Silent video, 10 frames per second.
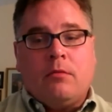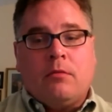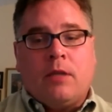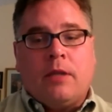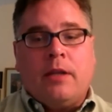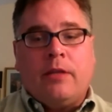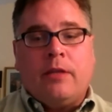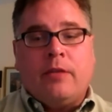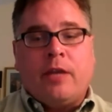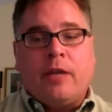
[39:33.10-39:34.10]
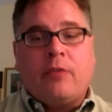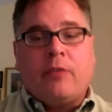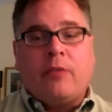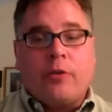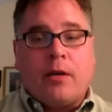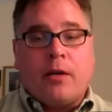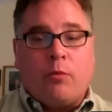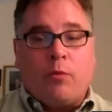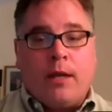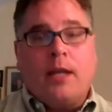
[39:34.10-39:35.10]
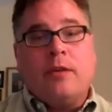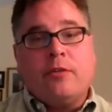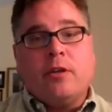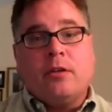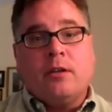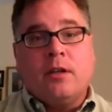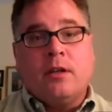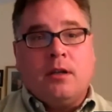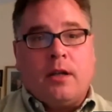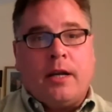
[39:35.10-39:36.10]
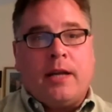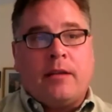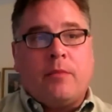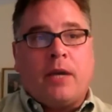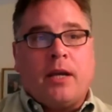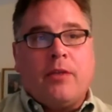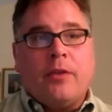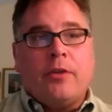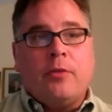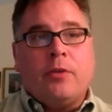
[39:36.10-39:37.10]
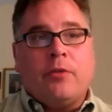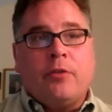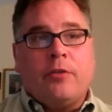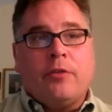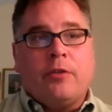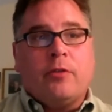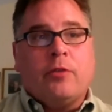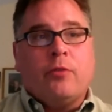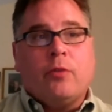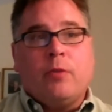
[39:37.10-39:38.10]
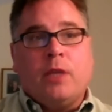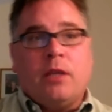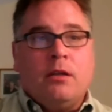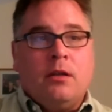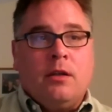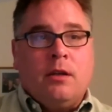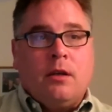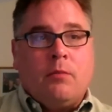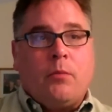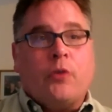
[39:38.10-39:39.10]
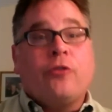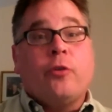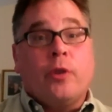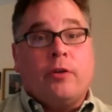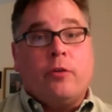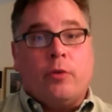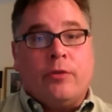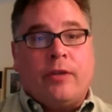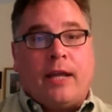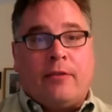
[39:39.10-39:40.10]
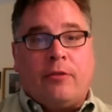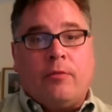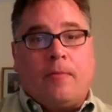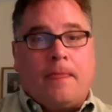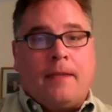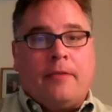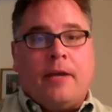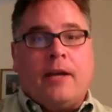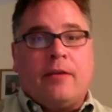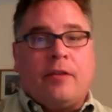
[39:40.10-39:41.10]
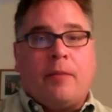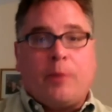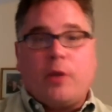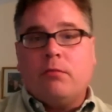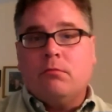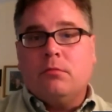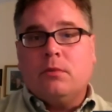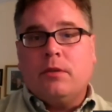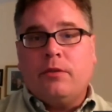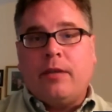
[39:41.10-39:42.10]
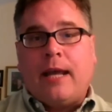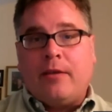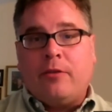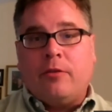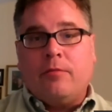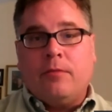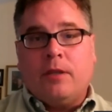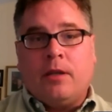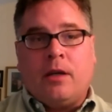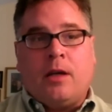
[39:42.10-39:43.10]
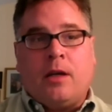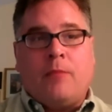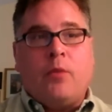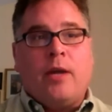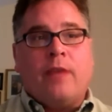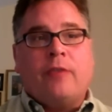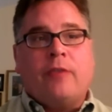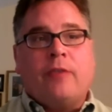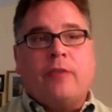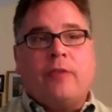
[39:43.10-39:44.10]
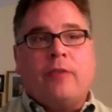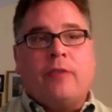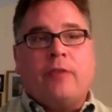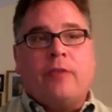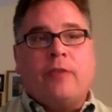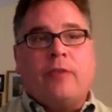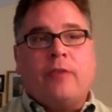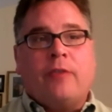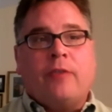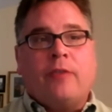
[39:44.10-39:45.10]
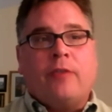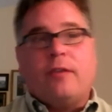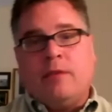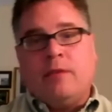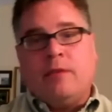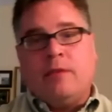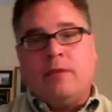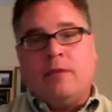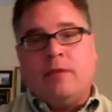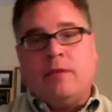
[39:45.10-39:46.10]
in this case, we are talking about a regulation enacted by Health and Human Services, which would be pursuant to a statute. It's not a separate statute. whereas Title VII, they added